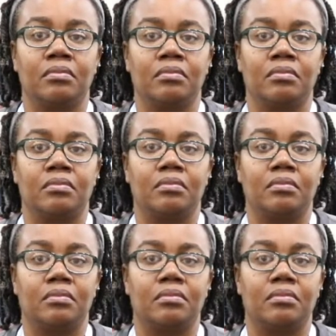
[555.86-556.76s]

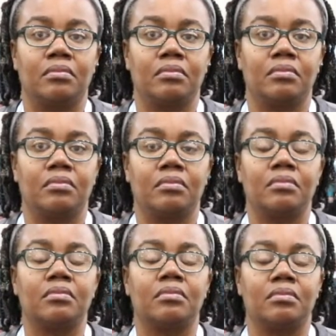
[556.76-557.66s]

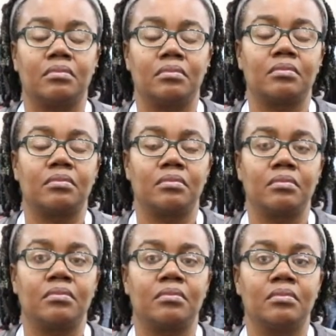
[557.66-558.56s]

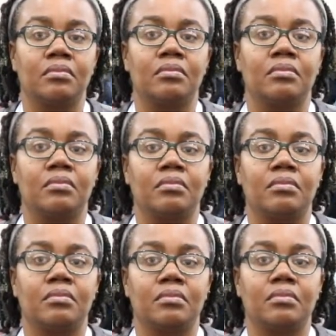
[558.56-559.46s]

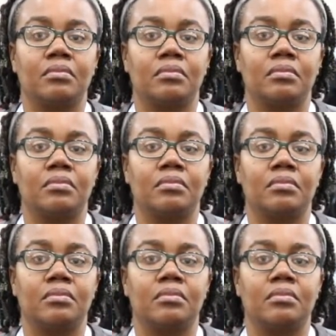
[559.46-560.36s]

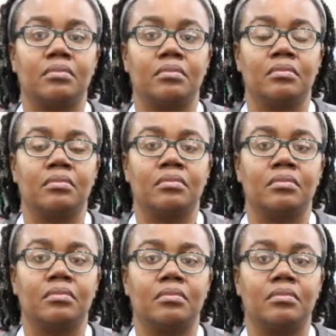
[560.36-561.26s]

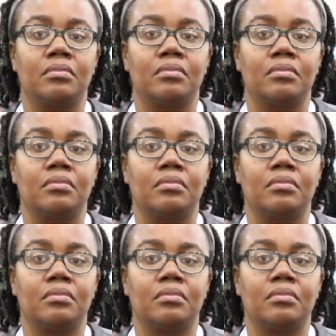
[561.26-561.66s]
No words are spoken by the person on screen.